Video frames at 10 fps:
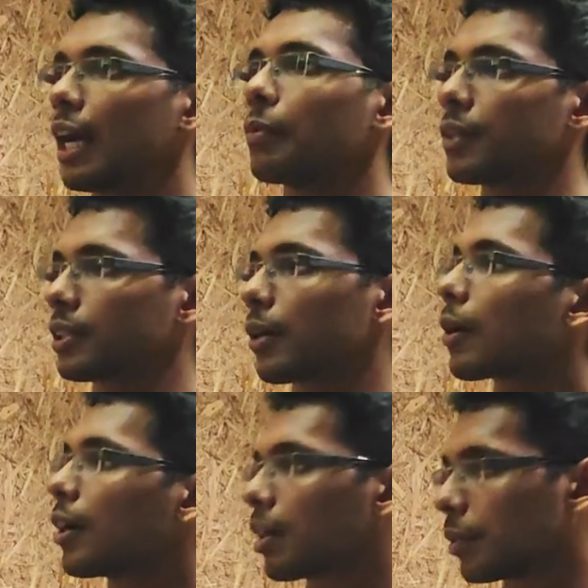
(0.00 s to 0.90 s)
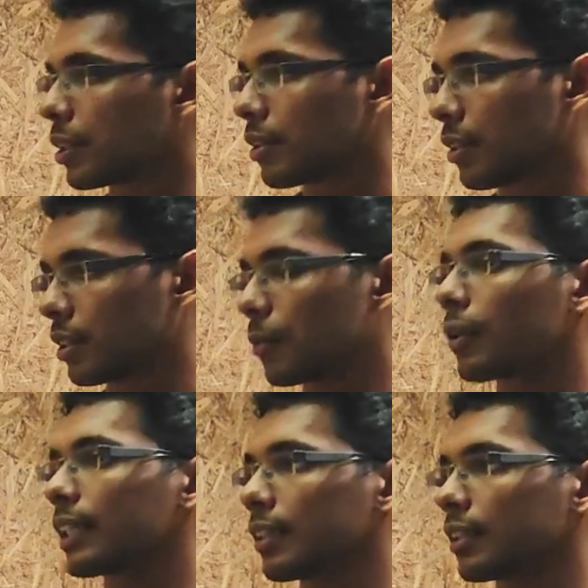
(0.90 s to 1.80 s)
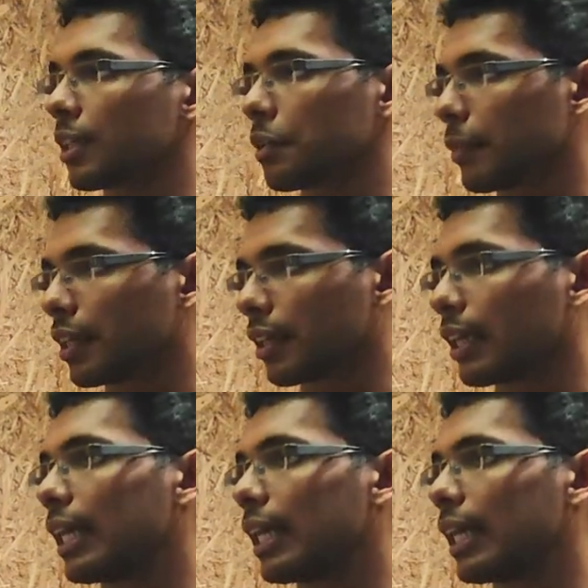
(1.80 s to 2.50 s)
and what is your contribution to this, what changes are you making.